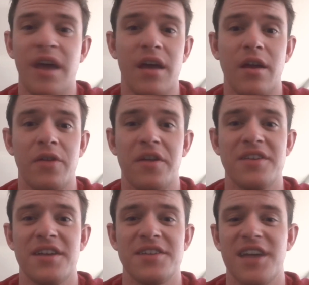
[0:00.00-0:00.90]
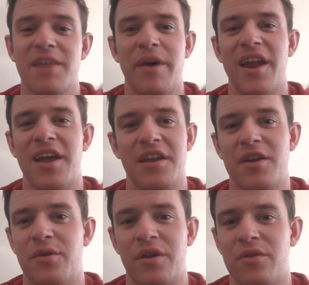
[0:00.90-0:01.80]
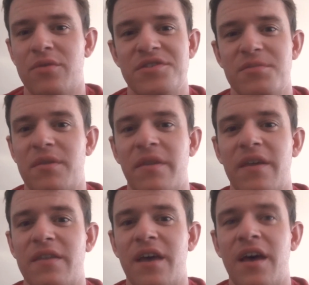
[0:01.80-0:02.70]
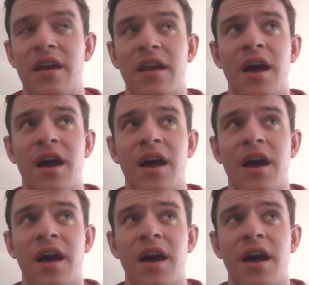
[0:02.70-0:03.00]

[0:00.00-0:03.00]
Yeah, no, it's not a bad idea to include something like that.